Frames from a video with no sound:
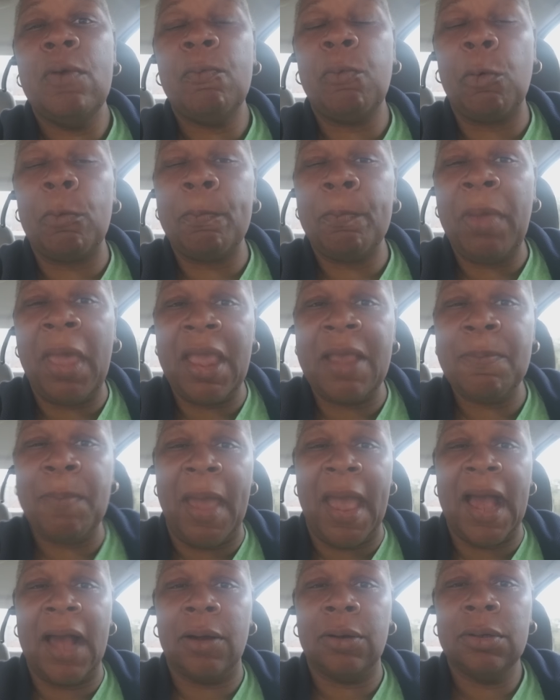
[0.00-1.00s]
for
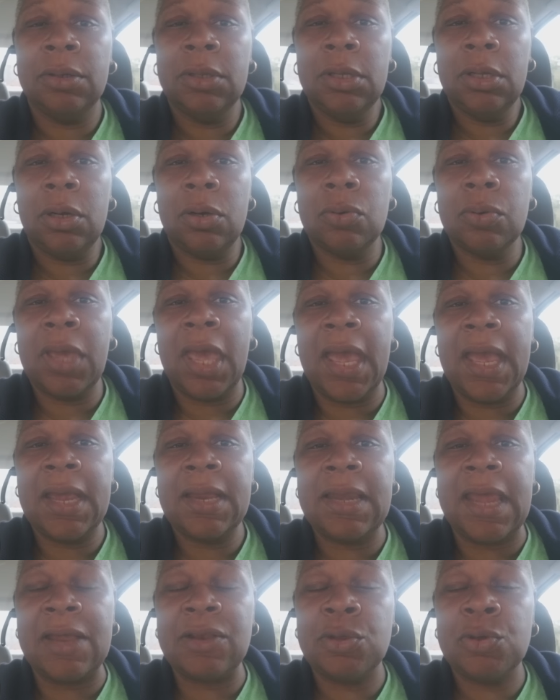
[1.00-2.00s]
PayPal, okay,
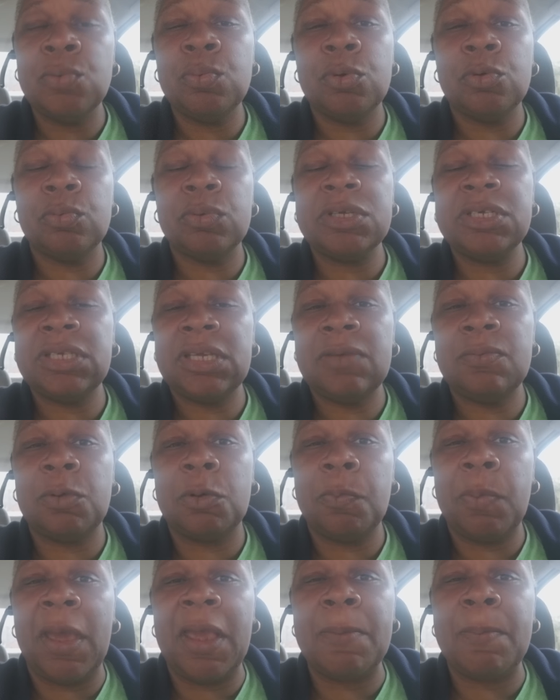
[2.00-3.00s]
that you will receive
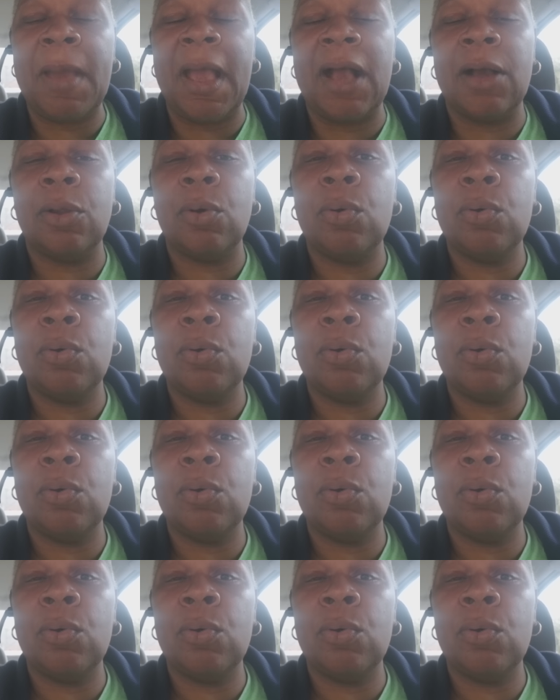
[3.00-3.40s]
with PayPal,